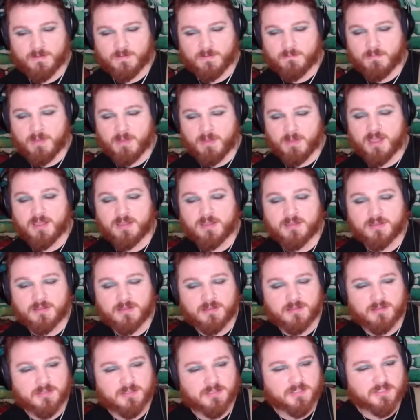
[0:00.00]
My
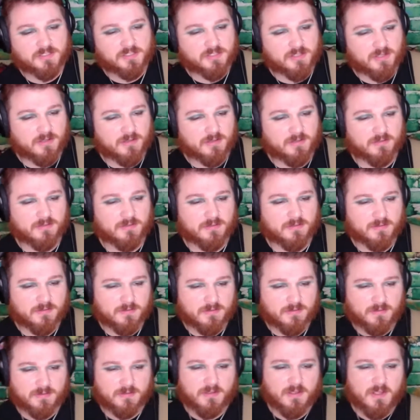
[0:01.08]
son,
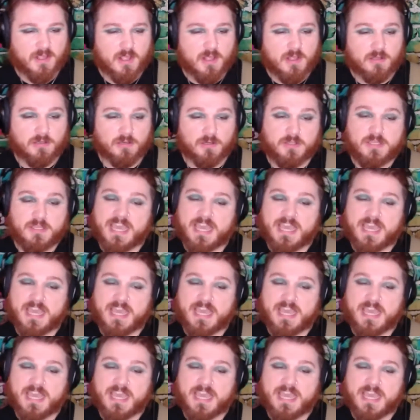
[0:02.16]
look